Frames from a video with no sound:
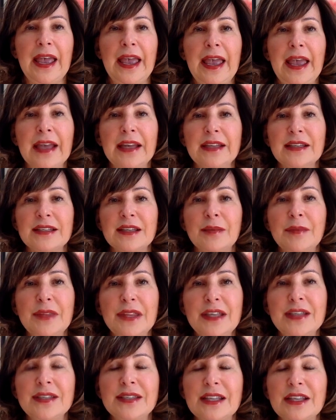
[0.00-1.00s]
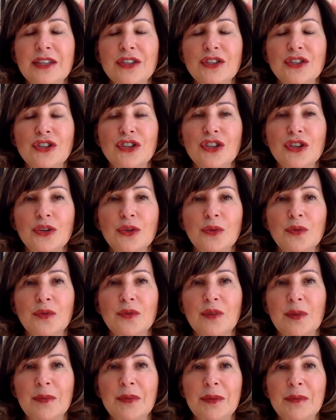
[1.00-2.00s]
And some of these things too,
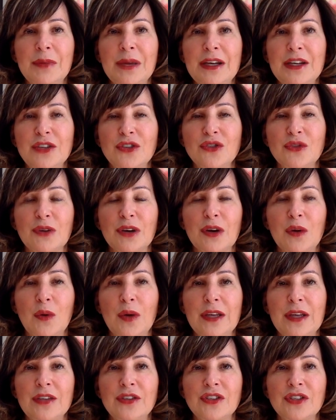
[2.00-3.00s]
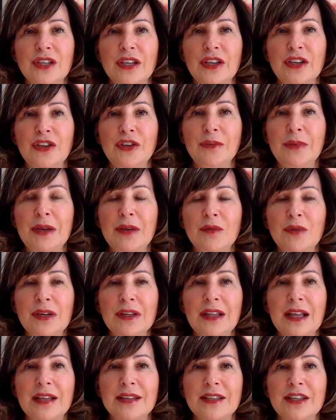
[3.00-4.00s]
from the money story quiz, you may
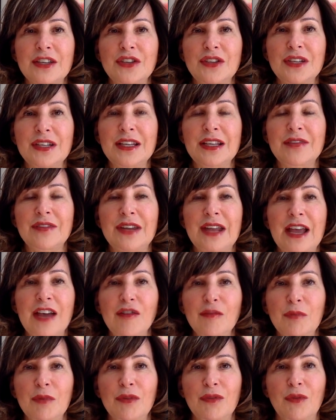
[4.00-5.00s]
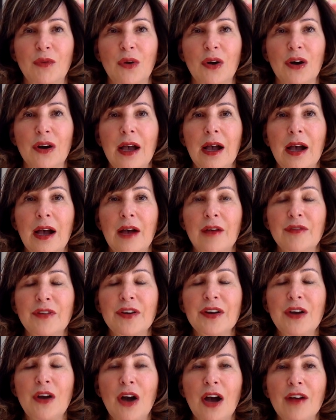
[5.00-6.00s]
realize that you didn't even have before.
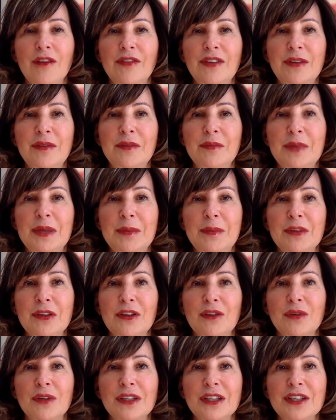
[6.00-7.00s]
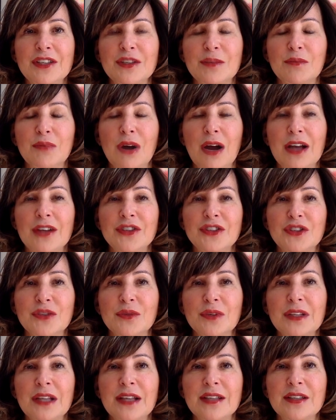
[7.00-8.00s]
Very often people are really surprised to
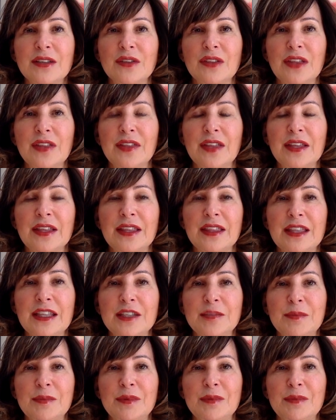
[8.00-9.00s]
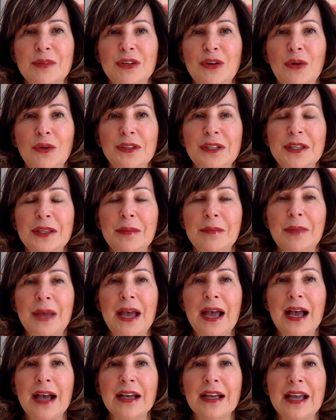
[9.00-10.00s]
realize that the thing that's been holding them
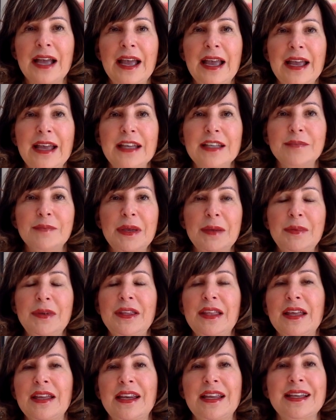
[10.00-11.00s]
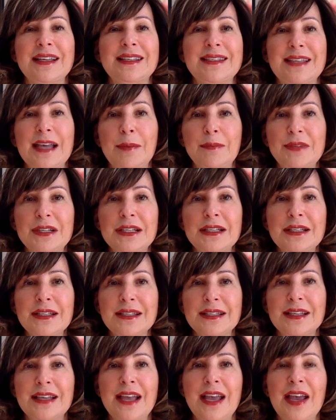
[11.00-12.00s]
back is maybe that
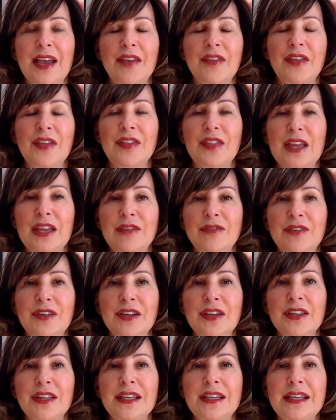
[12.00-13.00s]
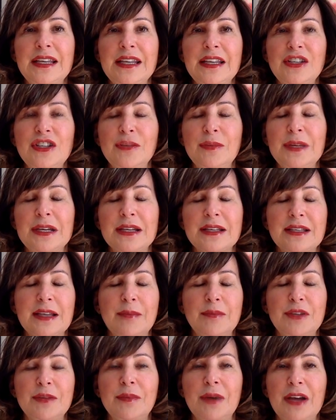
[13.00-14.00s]
acceptance, that they feel the need to be
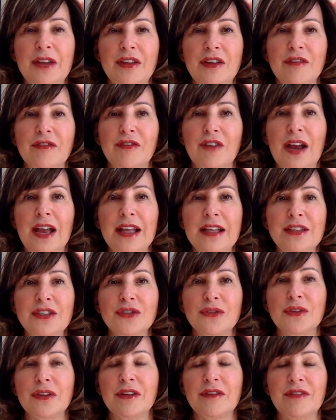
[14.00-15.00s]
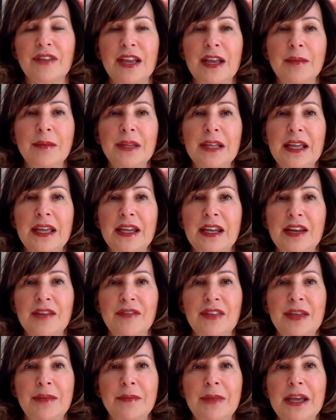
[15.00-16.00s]
accepted by their friends or their family, and if
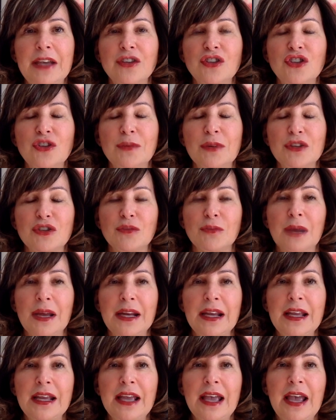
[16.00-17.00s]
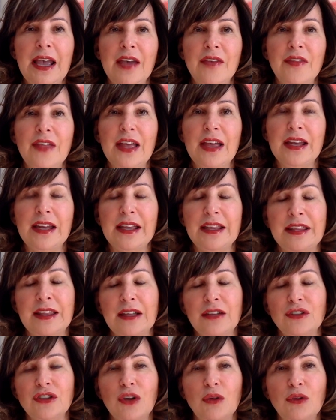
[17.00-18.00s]
they make too much money, that
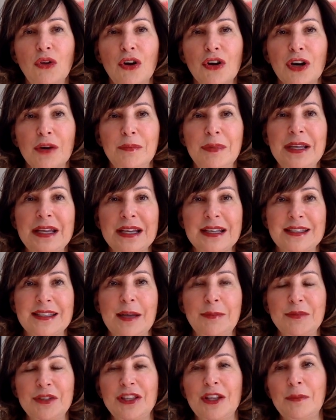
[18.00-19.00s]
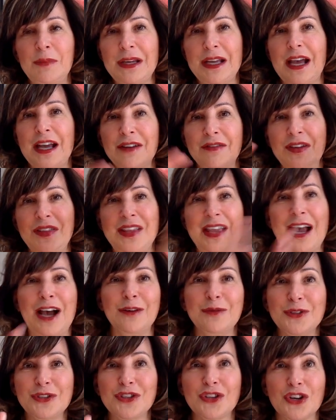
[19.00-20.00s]
they'll no longer be accepted. They'll be kind of on the
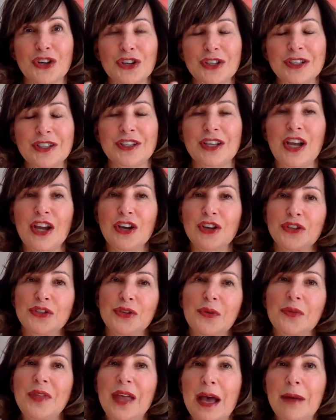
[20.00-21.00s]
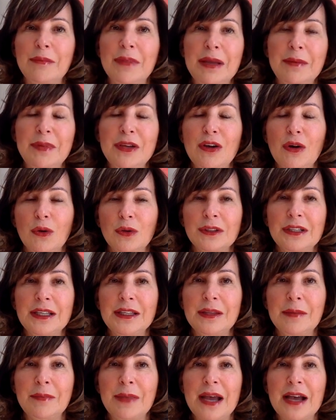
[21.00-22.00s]
outskirts, so that may be
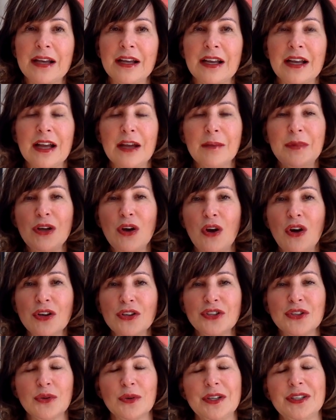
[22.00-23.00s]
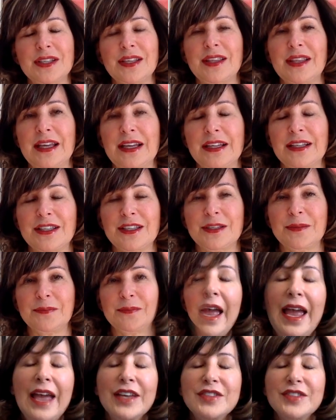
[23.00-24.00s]
holding them back. Be all sorts of things.
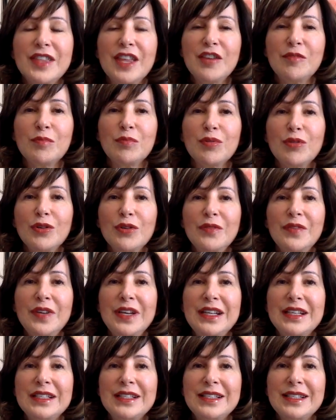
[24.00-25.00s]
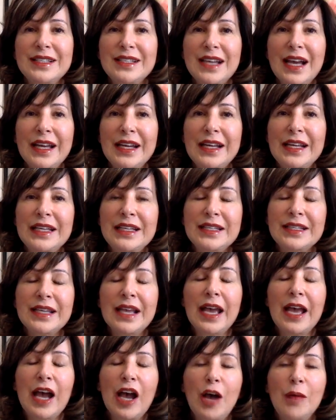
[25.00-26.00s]
As they've proven in studies,
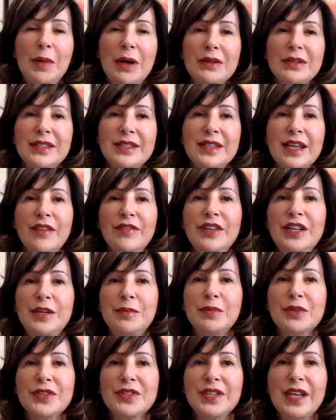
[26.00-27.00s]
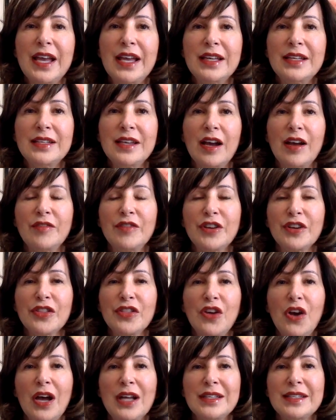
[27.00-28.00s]
about 70% of your
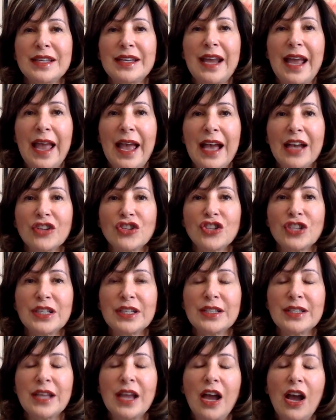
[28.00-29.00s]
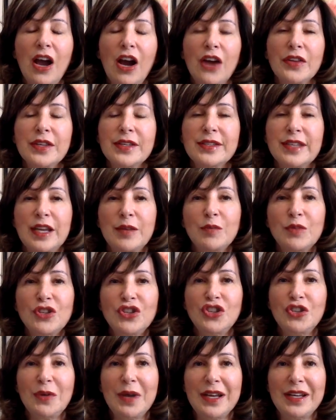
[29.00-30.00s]
thoughts and actions are the same
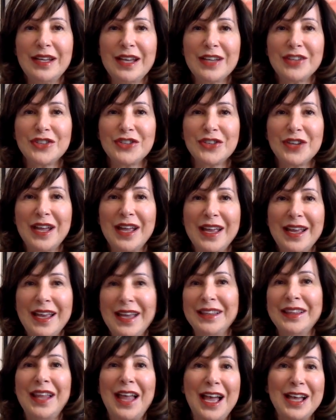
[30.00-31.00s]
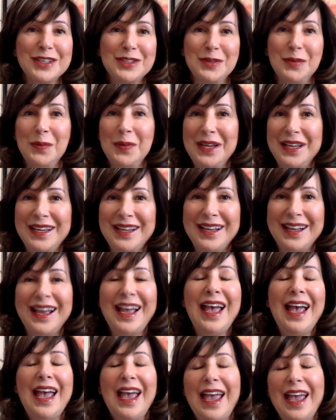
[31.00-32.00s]
ones you had yesterday and last week,
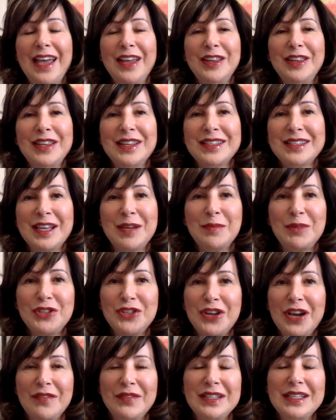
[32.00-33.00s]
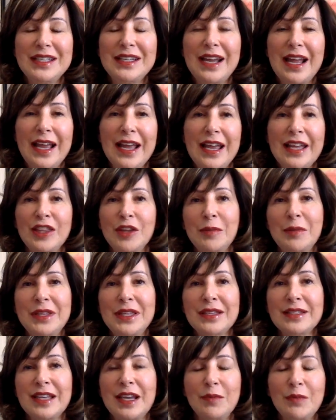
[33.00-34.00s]
and the same ones you're having today, and they'll be
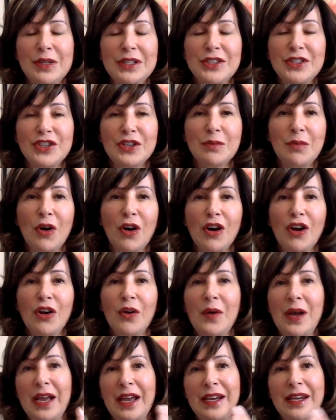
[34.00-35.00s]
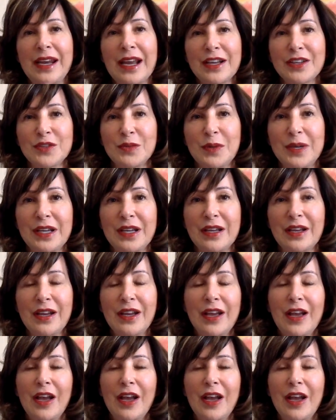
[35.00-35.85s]
the same ones tomorrow and next week.